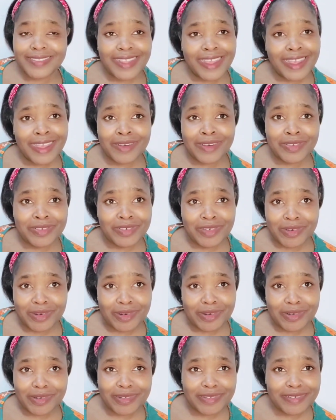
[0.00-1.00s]
I don't
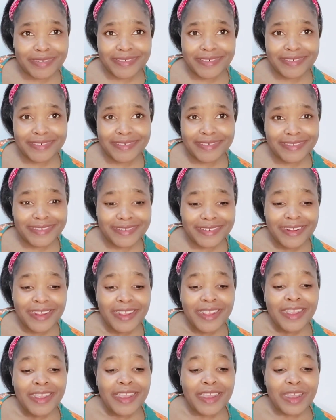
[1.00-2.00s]
know.
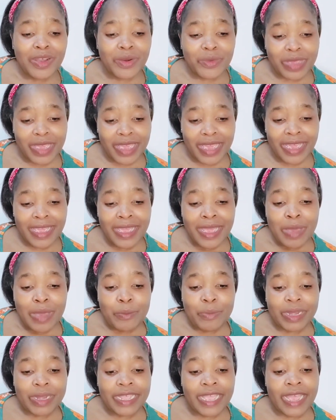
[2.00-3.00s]
Okay.
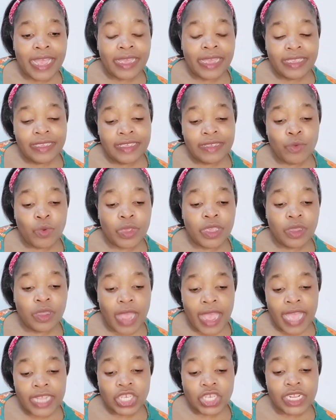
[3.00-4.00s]
But yeah, he
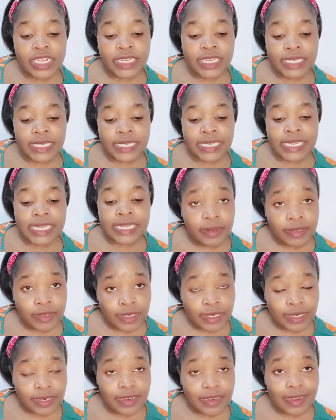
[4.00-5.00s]
actually did
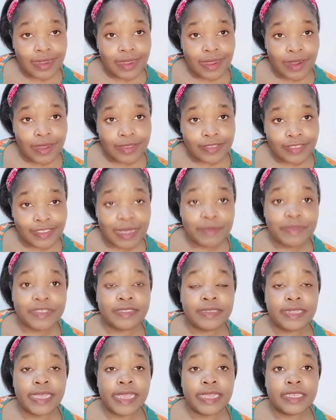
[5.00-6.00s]
some
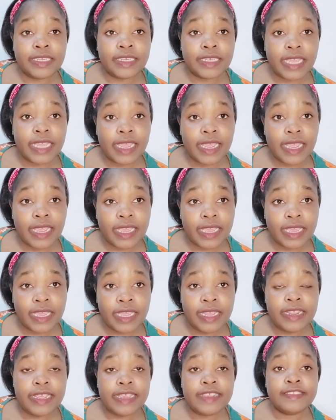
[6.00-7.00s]
stage
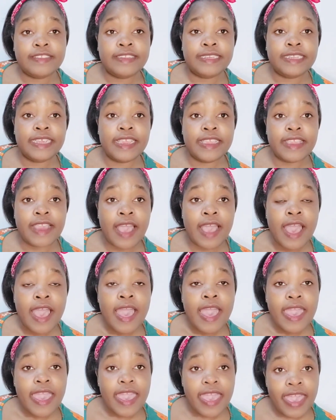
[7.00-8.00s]
in his tenure
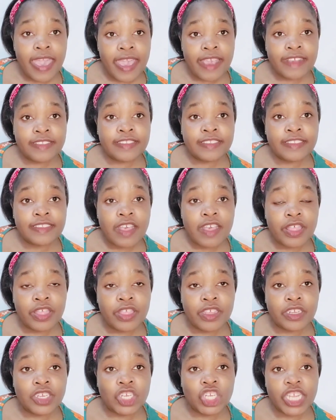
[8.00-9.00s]
as
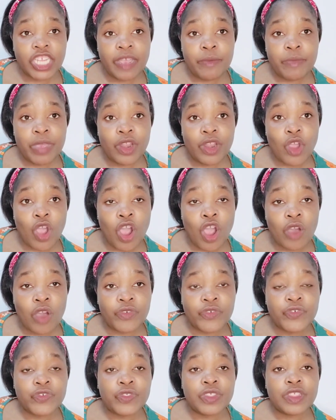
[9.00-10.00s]
the chairman
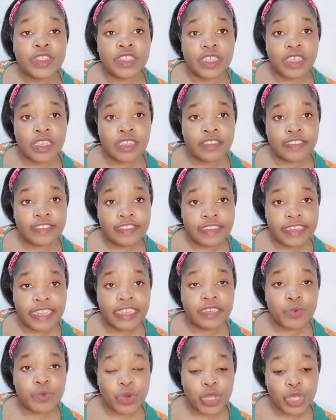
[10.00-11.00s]
of the
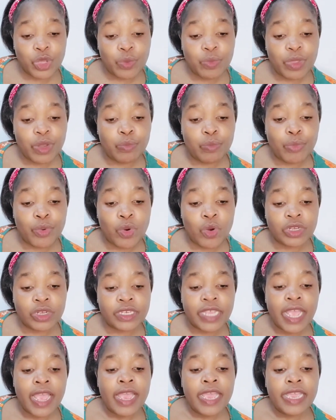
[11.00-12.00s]
State Procurement Board.